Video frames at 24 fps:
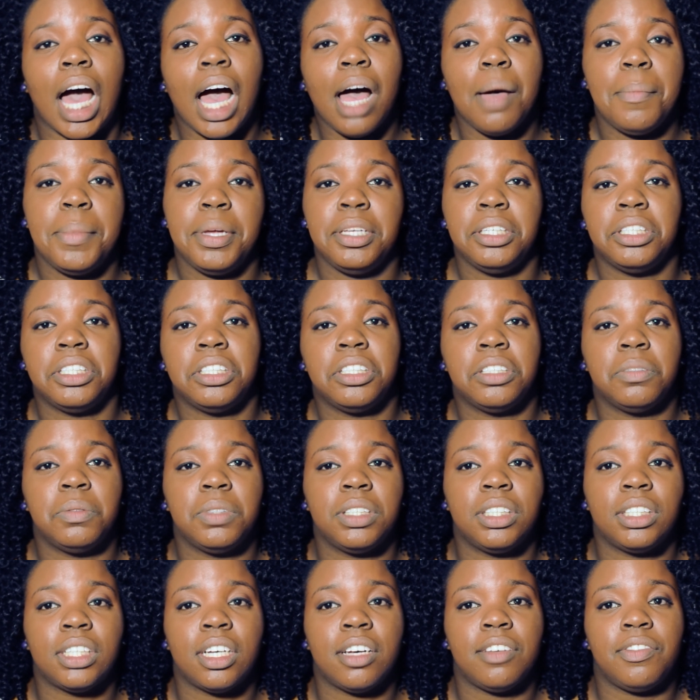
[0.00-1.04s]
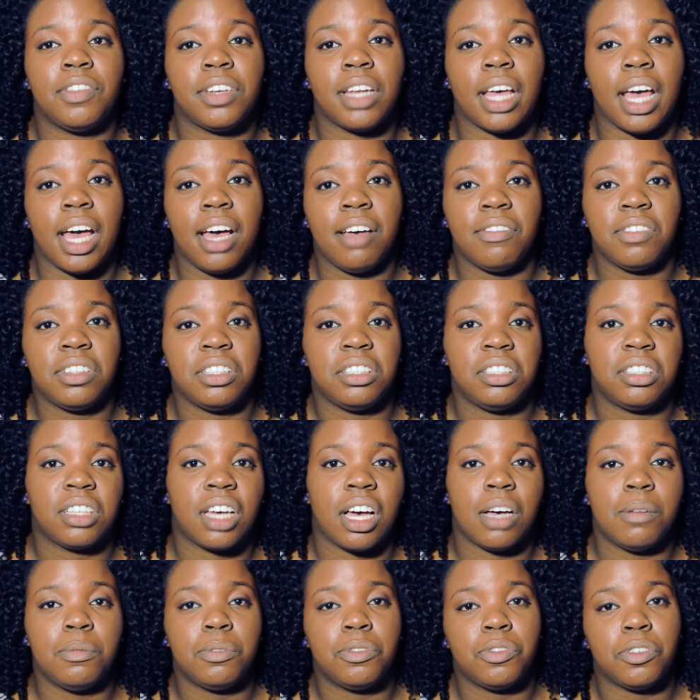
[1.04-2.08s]
I've been dealing with stuff and half of this
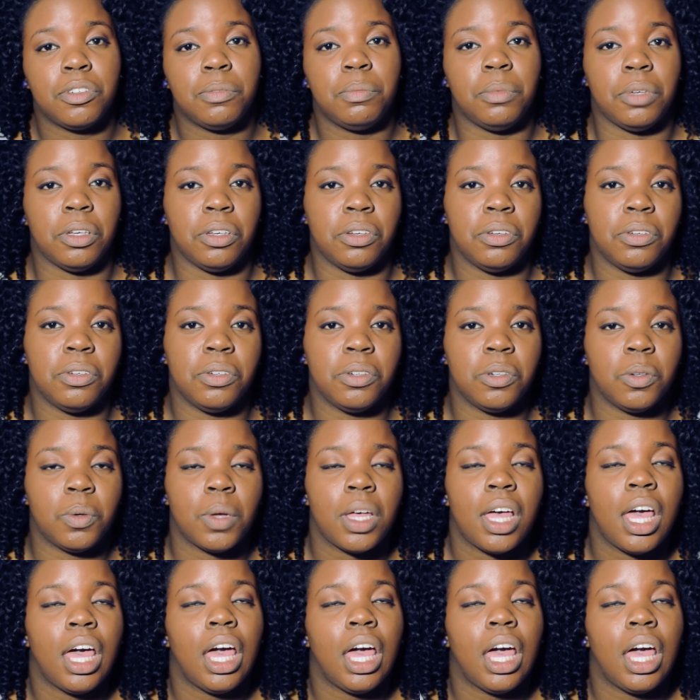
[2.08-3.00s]
comes from you.